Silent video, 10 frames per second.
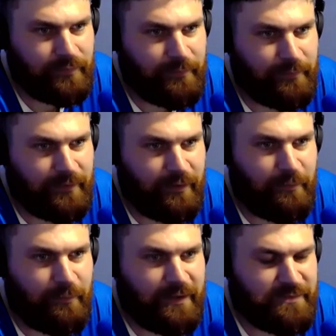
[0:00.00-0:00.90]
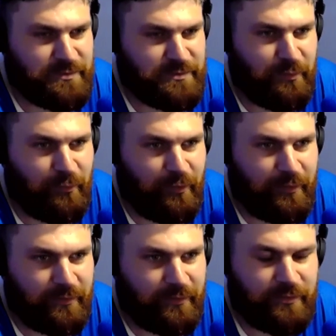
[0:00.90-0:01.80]
I mean, I can't believe the support,
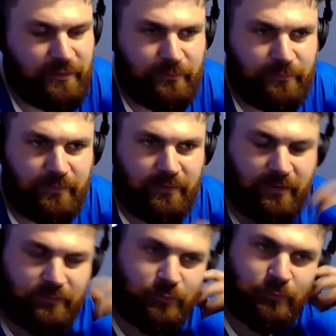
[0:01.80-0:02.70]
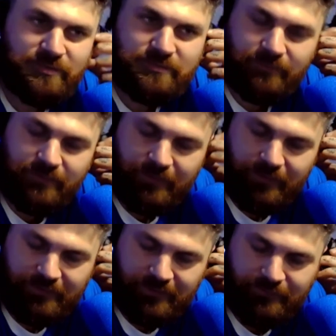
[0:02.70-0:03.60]
like, because I talked
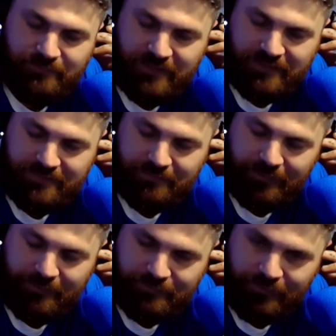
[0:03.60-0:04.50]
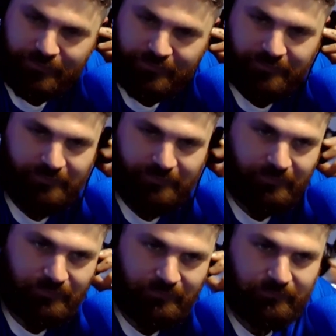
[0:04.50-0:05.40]
with Nick from Chatting Blues, like,
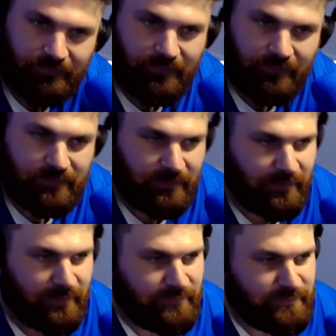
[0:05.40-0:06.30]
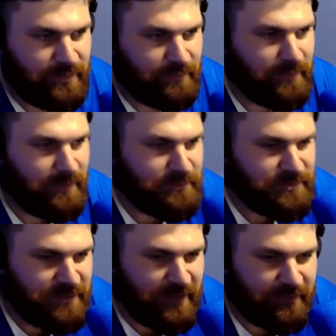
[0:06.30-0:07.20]
and he
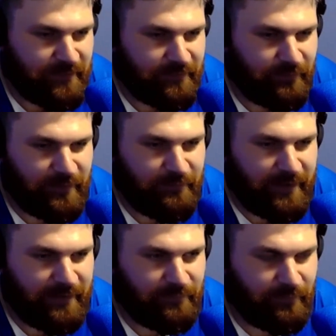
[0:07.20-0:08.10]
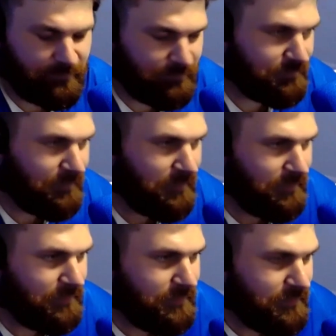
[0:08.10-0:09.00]
was saying that, like, he reckoned, like,
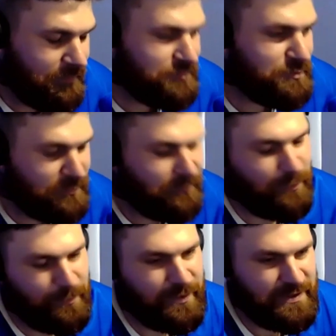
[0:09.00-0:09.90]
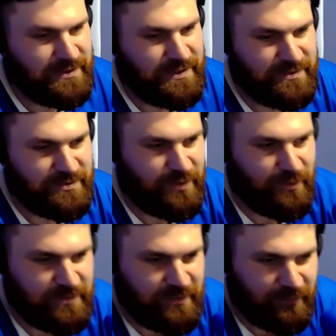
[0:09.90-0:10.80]
this was before the pre-season
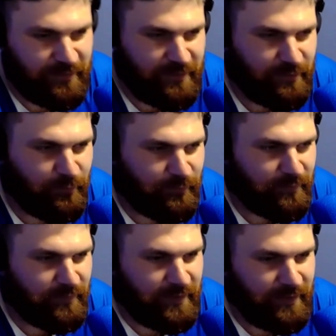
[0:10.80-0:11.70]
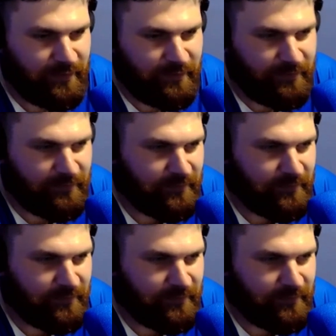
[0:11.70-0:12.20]
started, like, and he thought that the